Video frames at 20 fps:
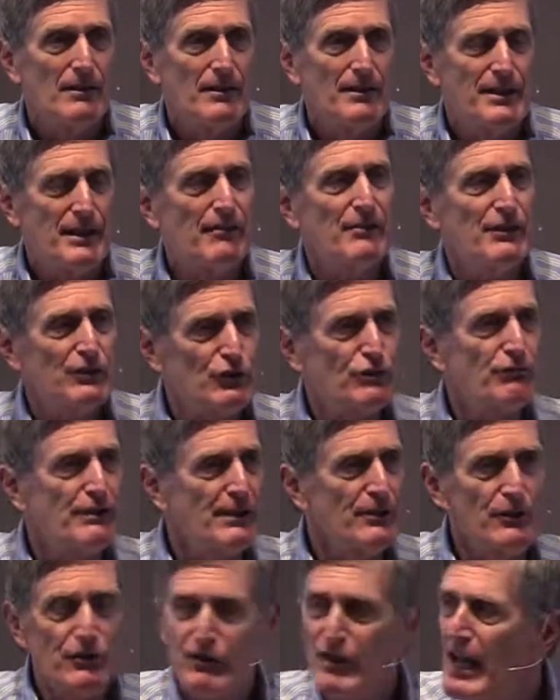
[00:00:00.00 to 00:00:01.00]
There is a
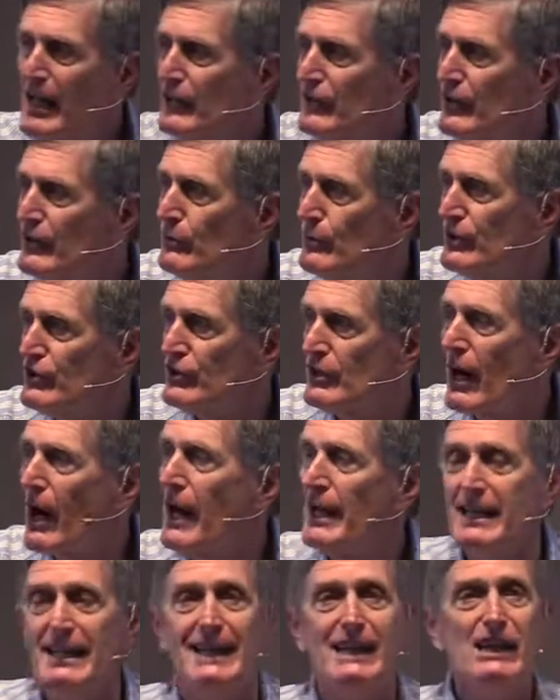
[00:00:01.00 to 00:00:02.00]
real sense in which
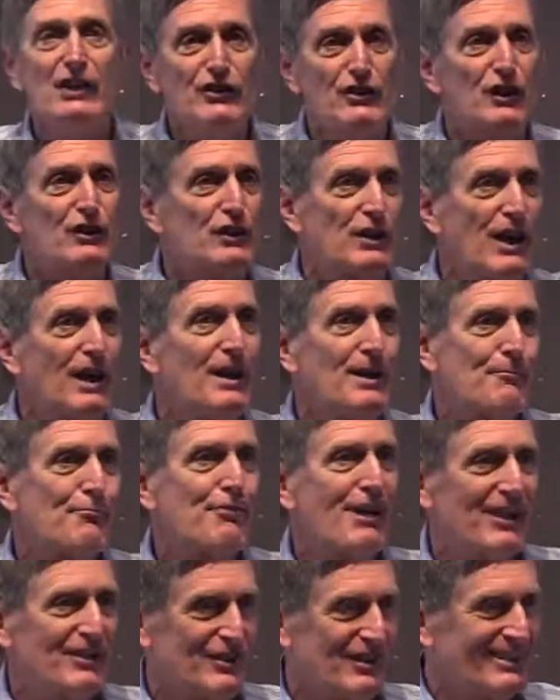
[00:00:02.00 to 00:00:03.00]
God isn't
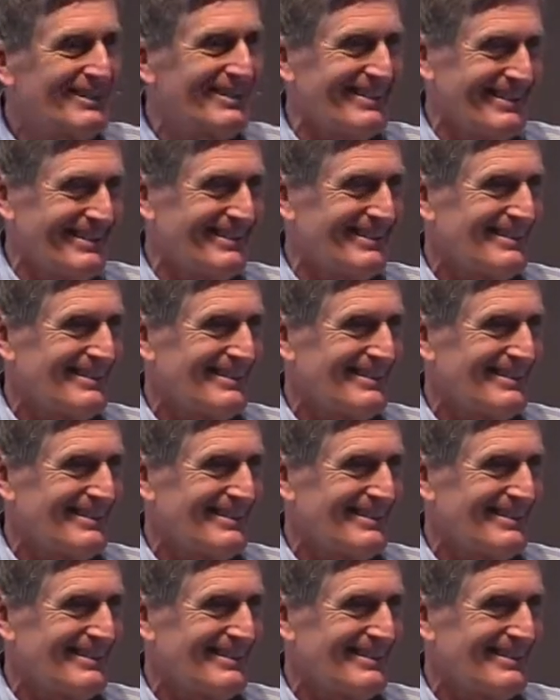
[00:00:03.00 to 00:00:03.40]
present